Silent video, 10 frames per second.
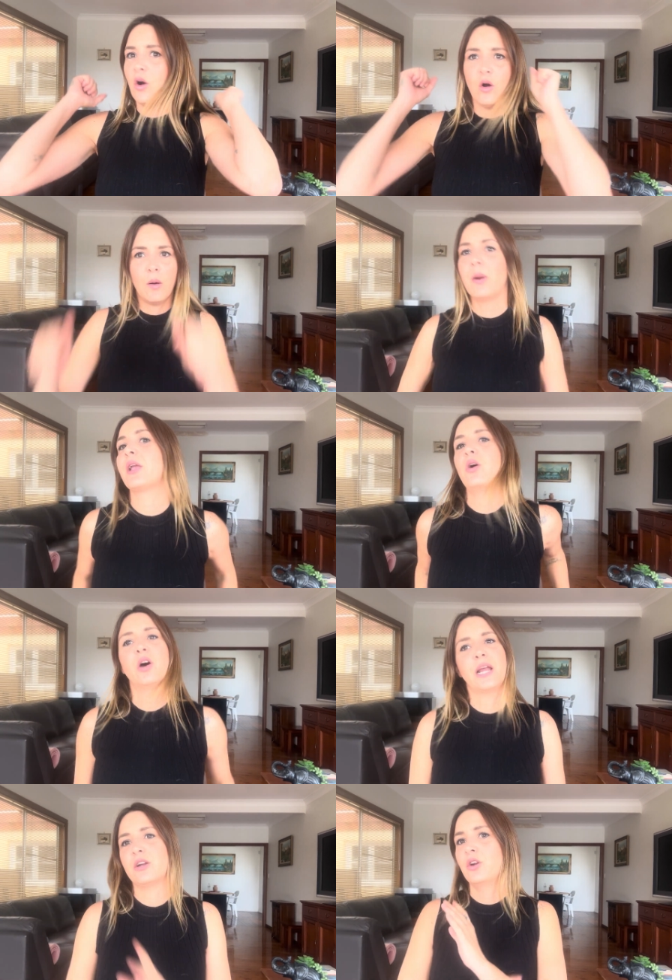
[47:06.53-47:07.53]
Oh my
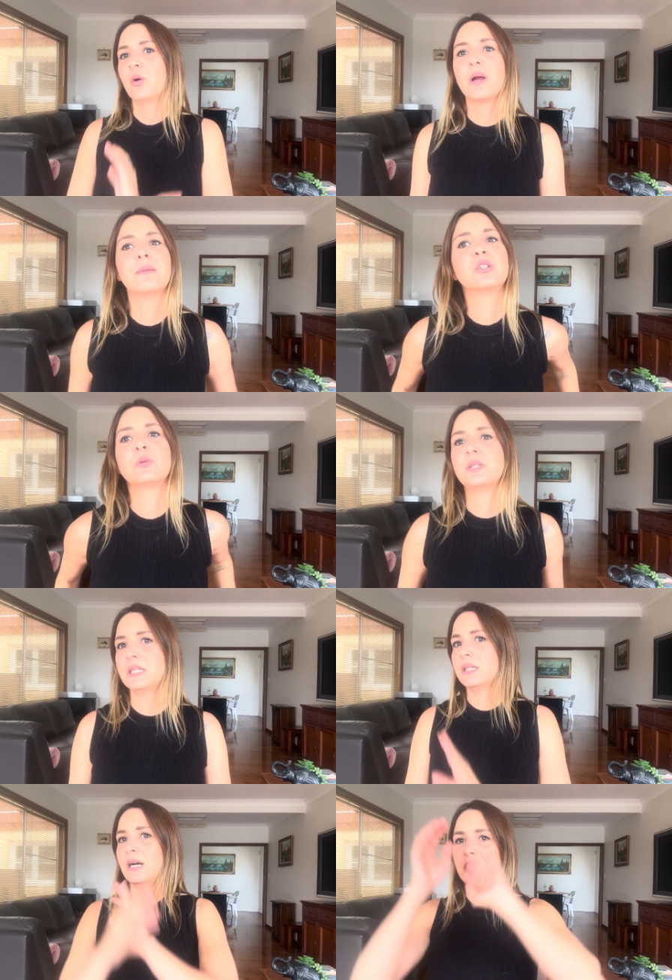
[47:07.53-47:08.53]
God, I don't know what I'm
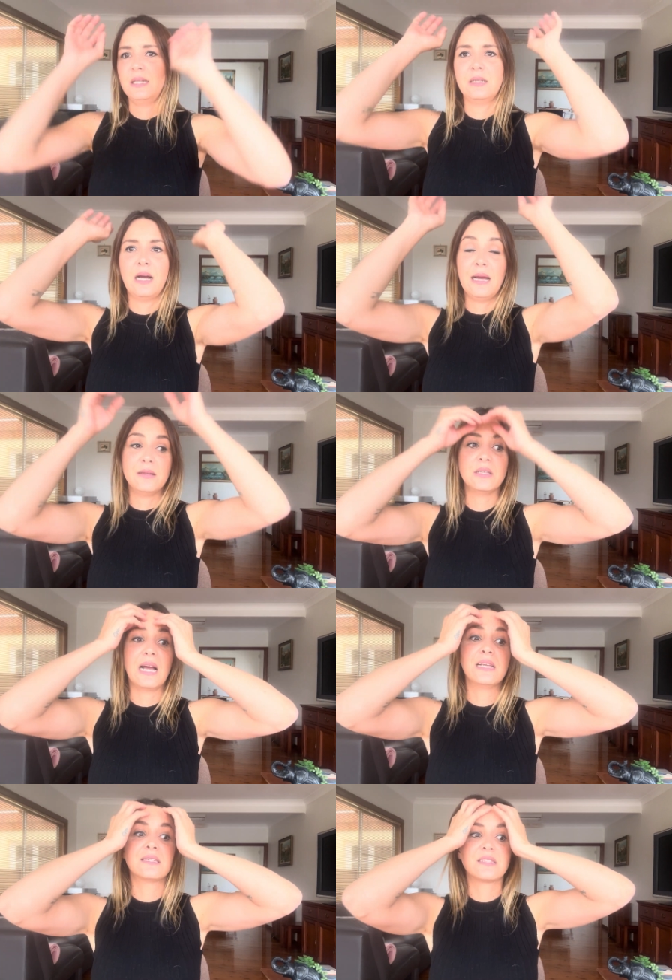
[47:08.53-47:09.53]
doing.
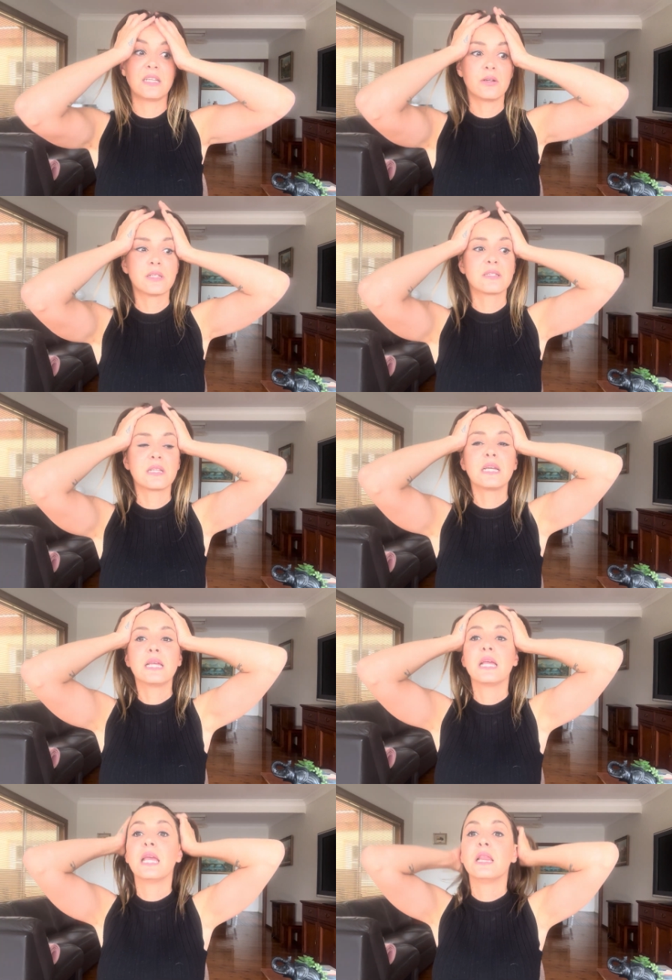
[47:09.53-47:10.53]
I
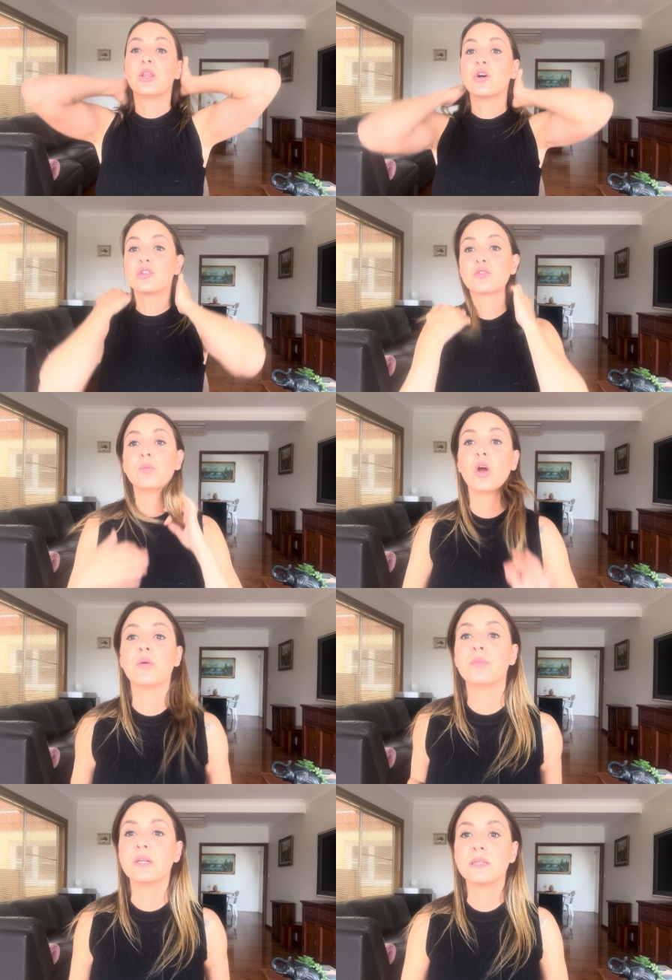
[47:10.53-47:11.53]
seriously, in those
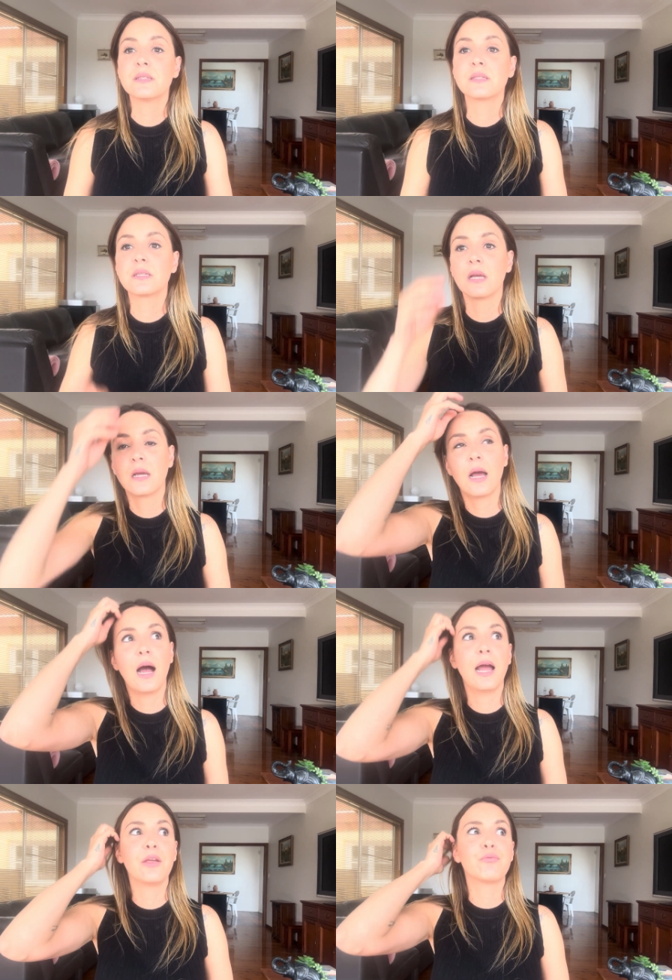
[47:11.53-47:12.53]
moments,
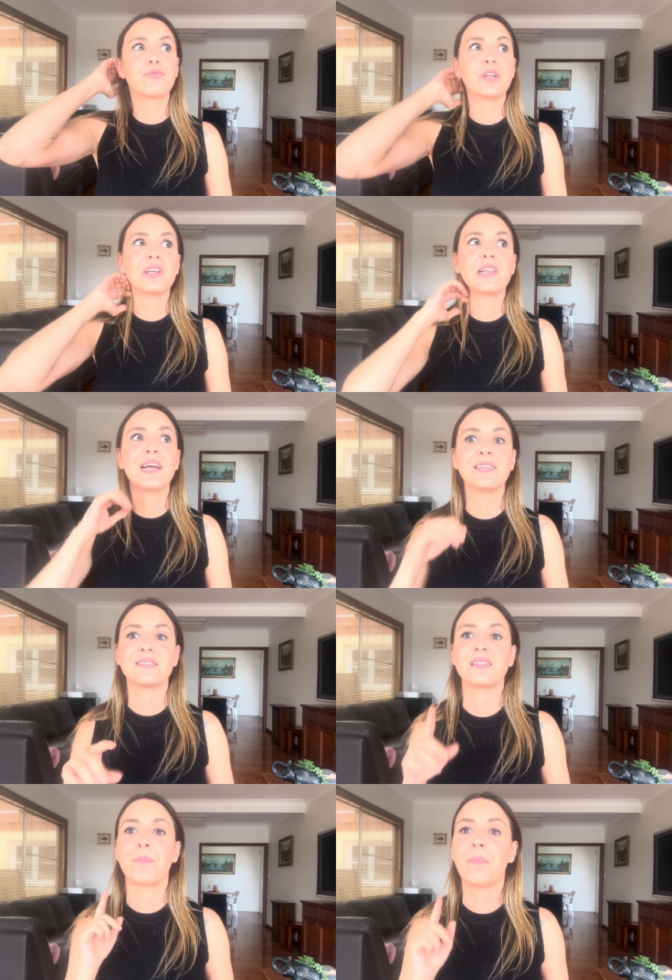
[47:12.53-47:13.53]
I
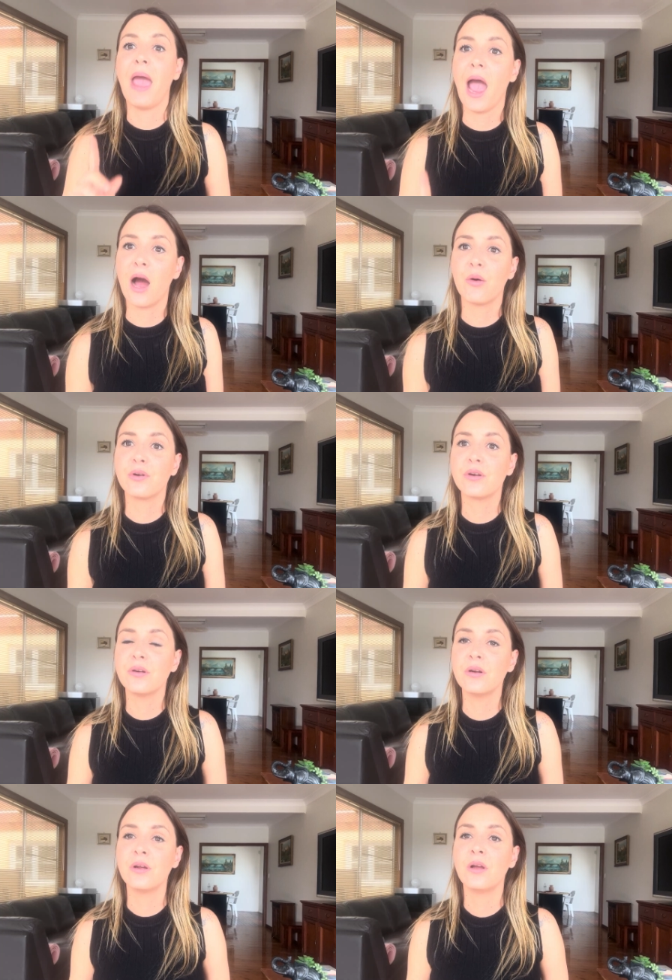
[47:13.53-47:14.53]
realized the
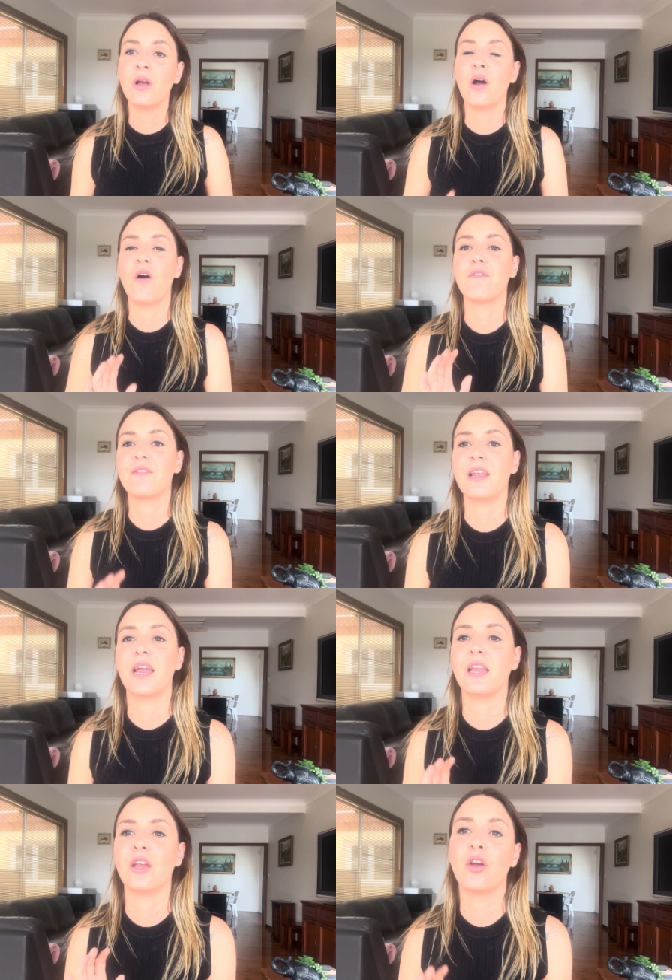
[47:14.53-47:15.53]
power of
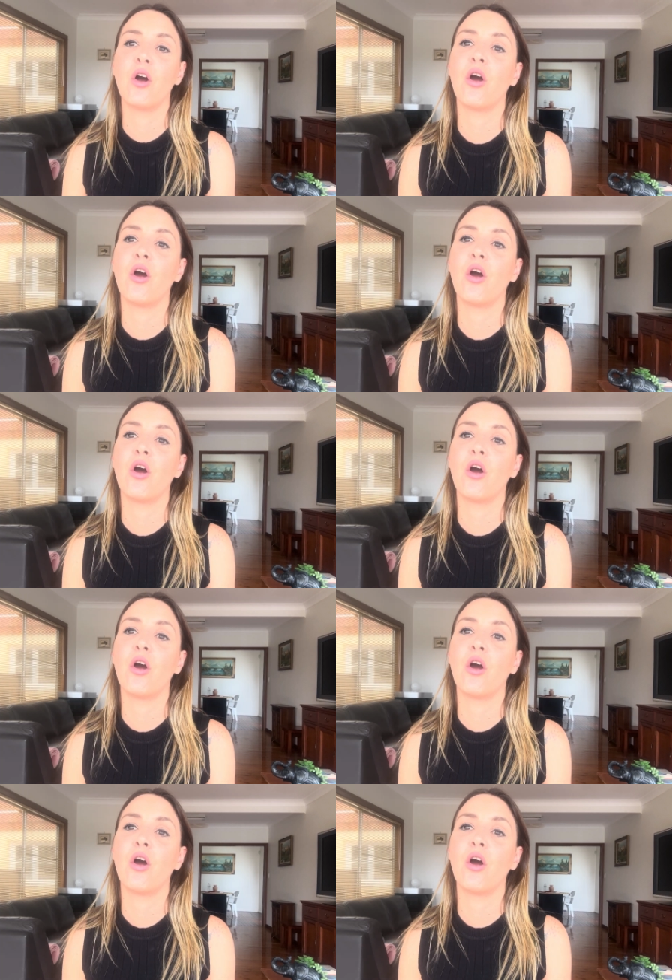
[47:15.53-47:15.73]
letting go.